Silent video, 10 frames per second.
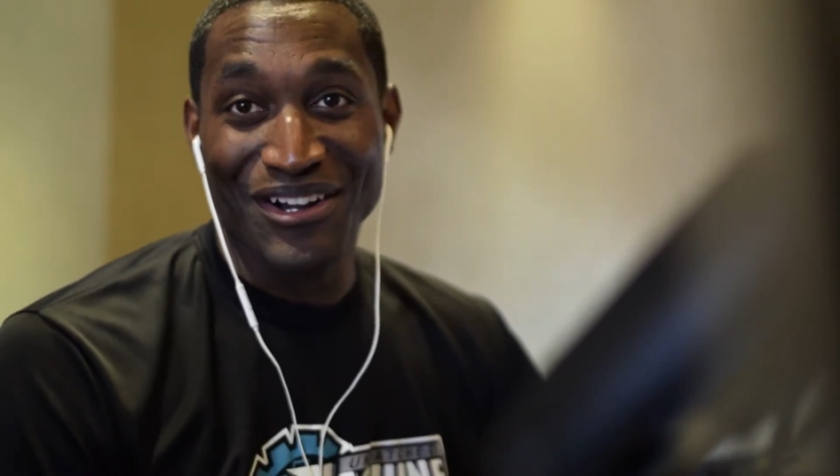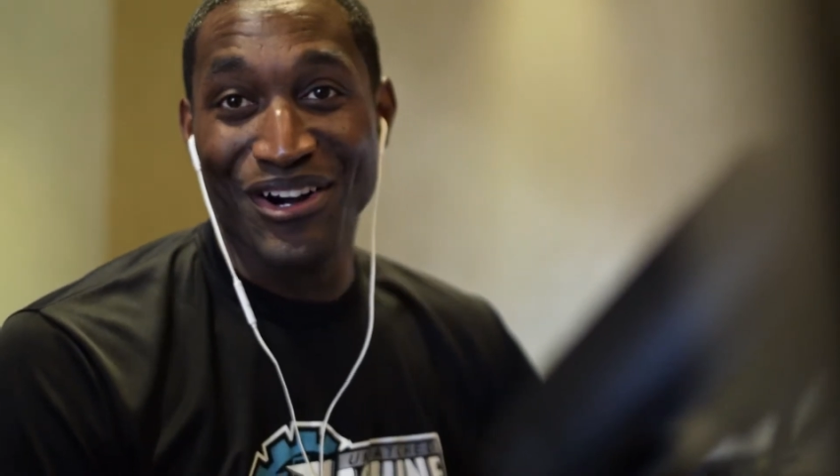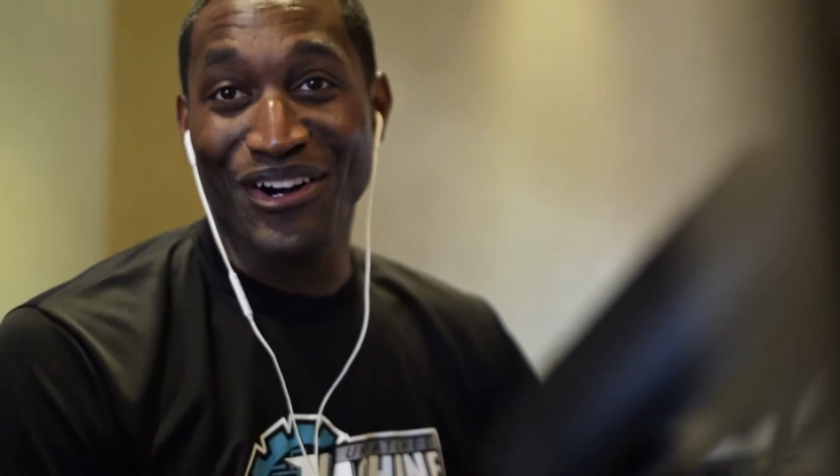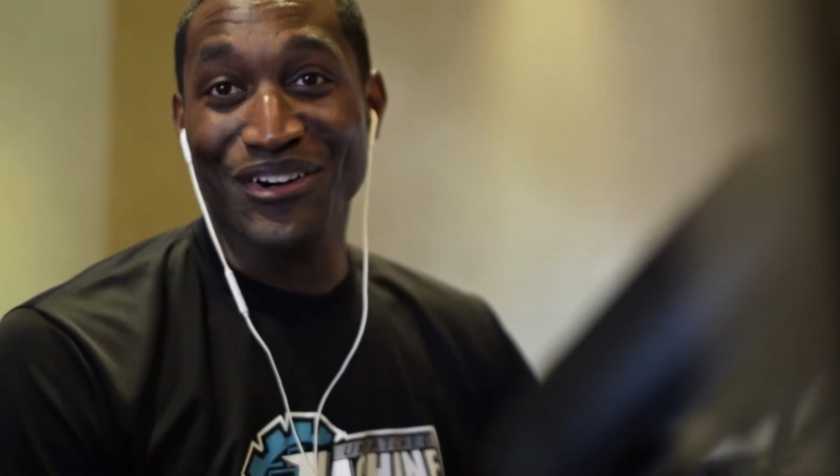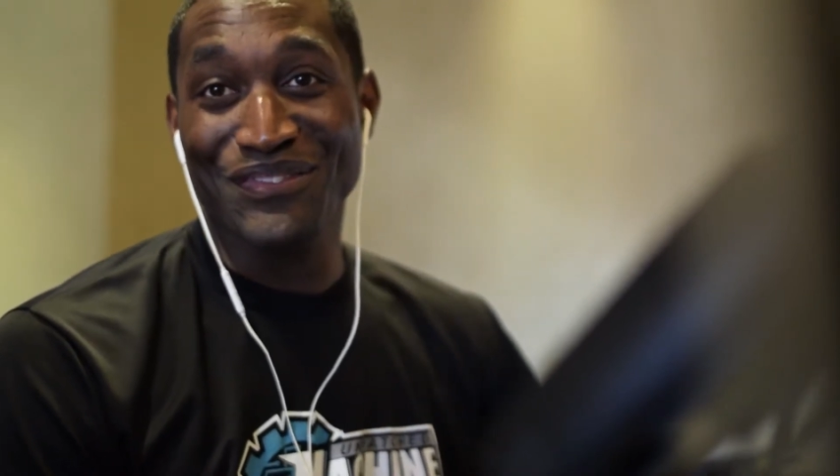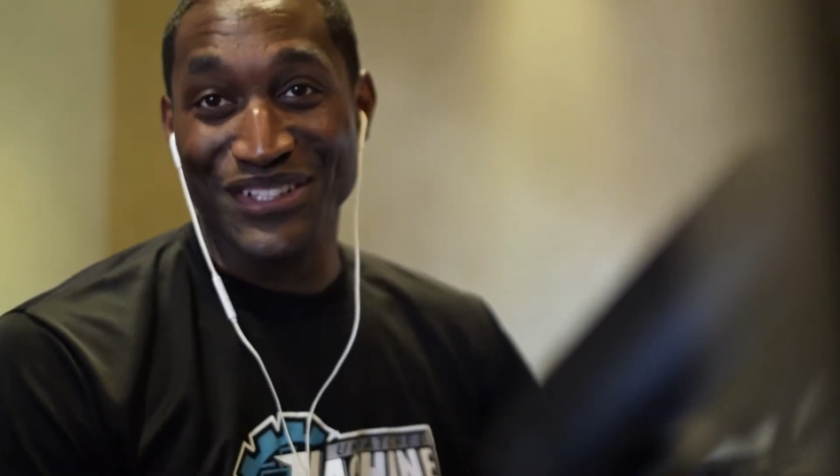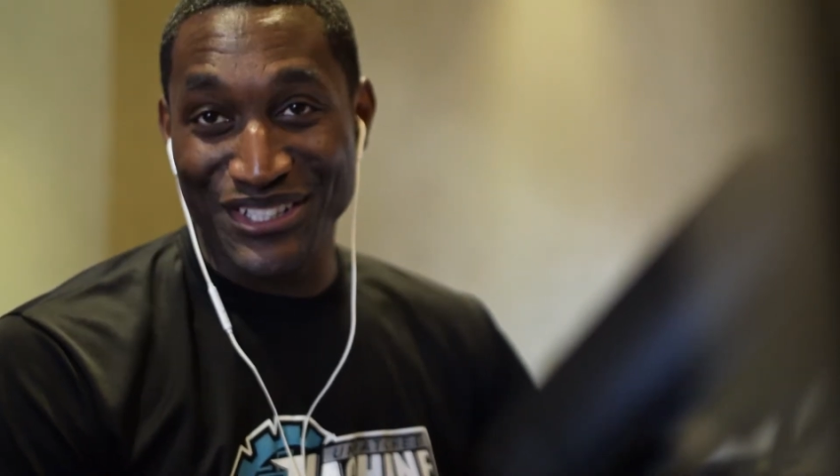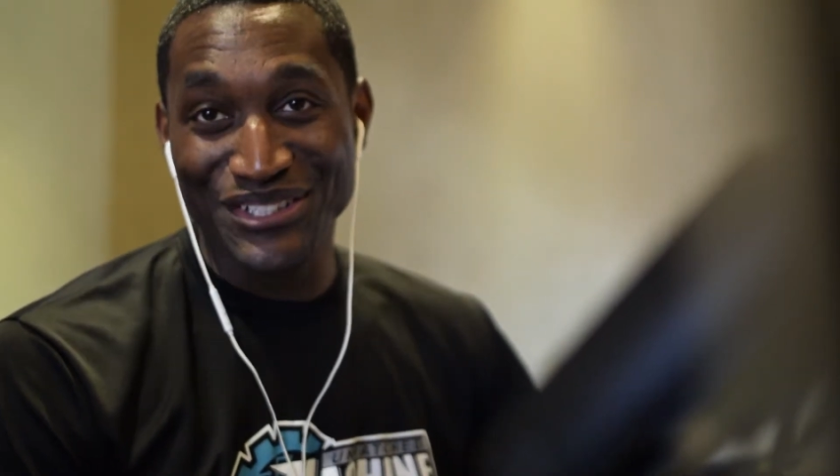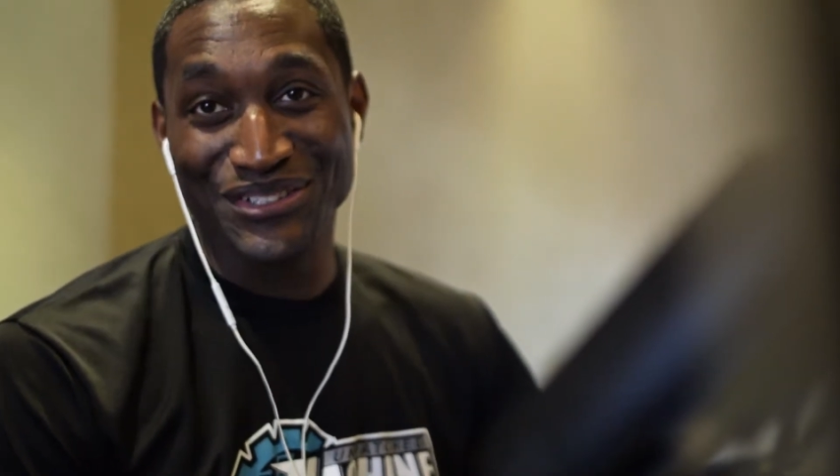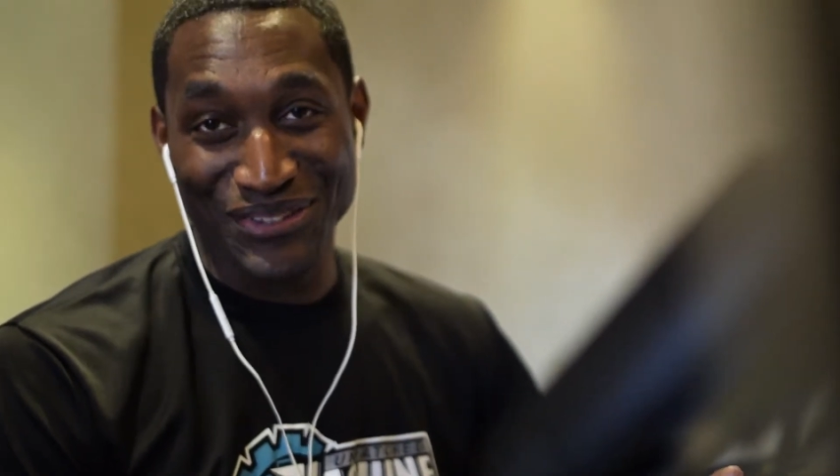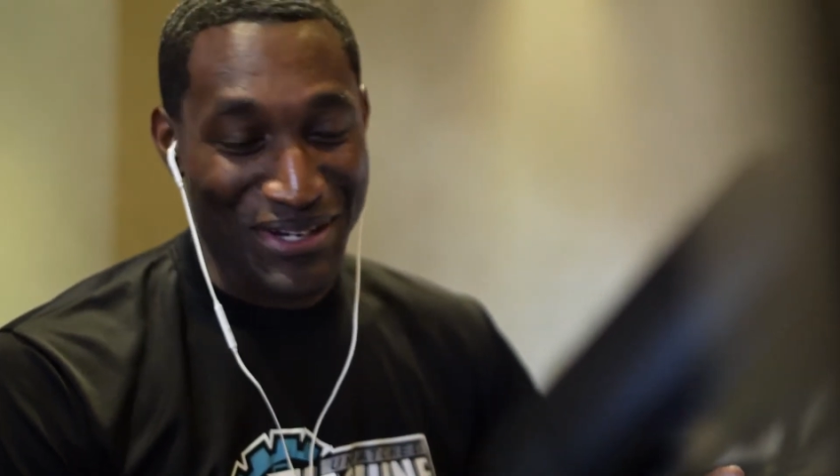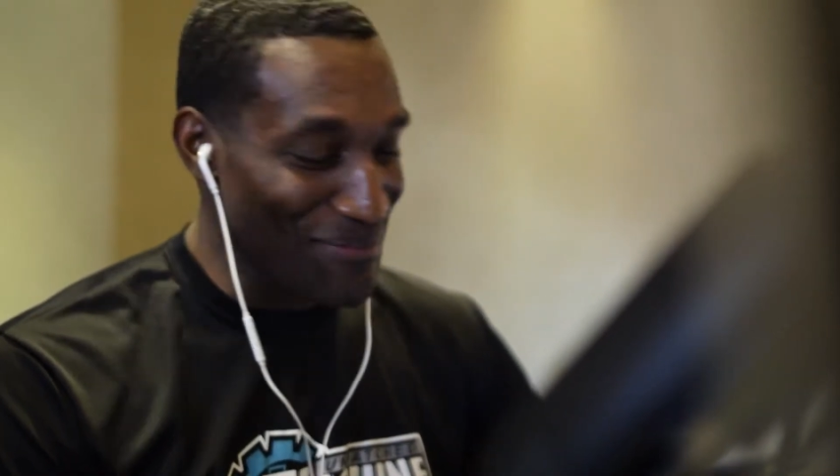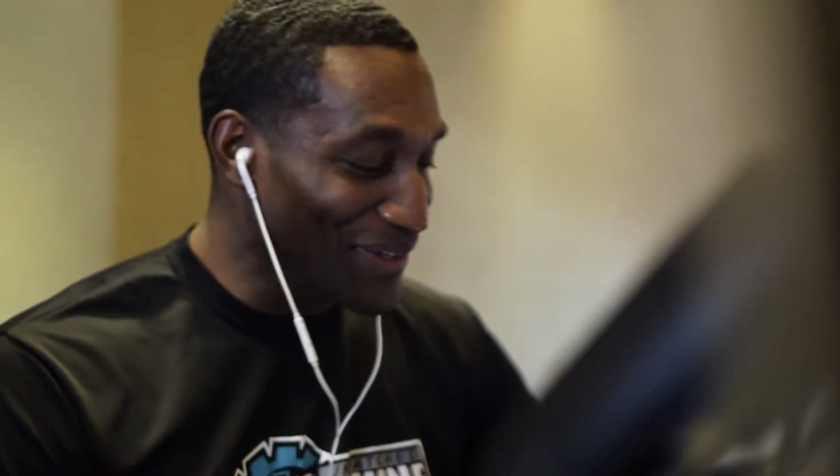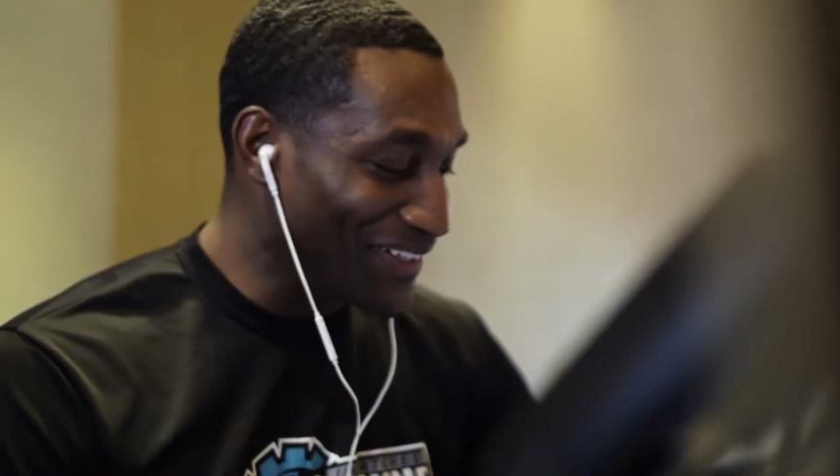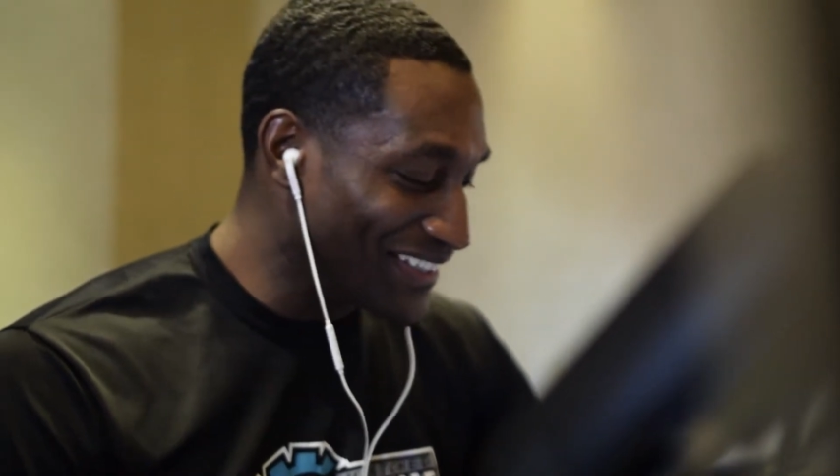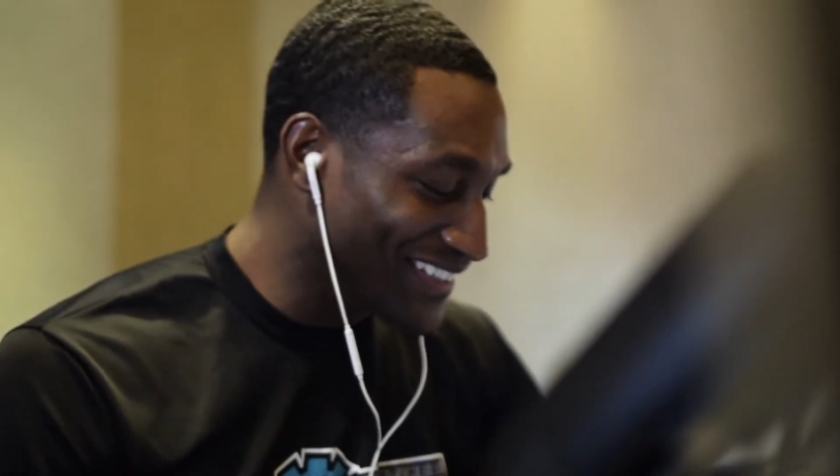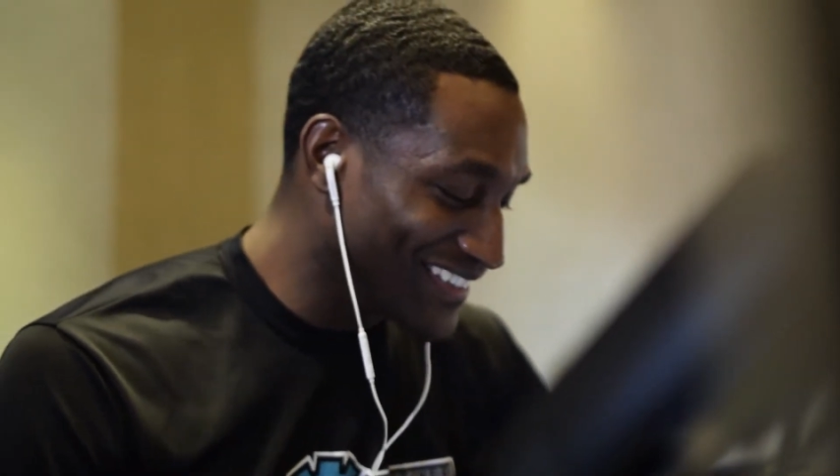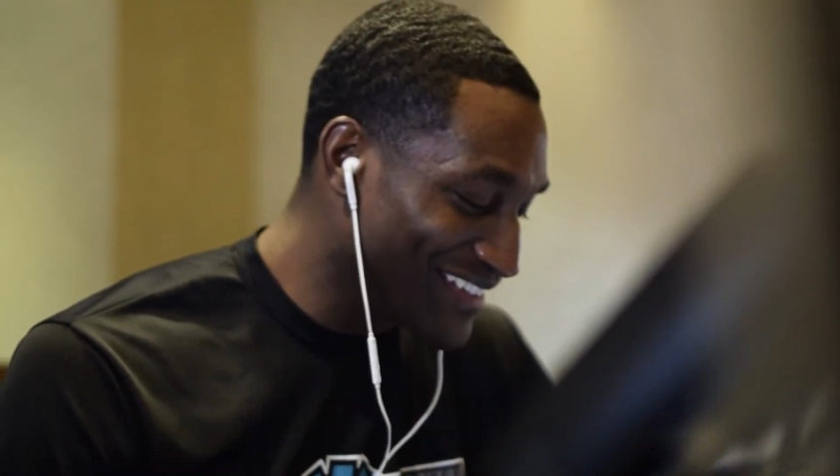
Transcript: over 2 or 3 million.